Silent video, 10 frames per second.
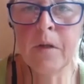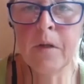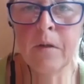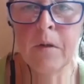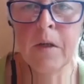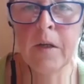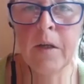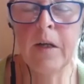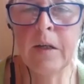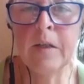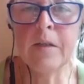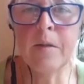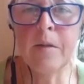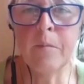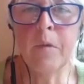So in
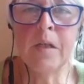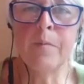some ways,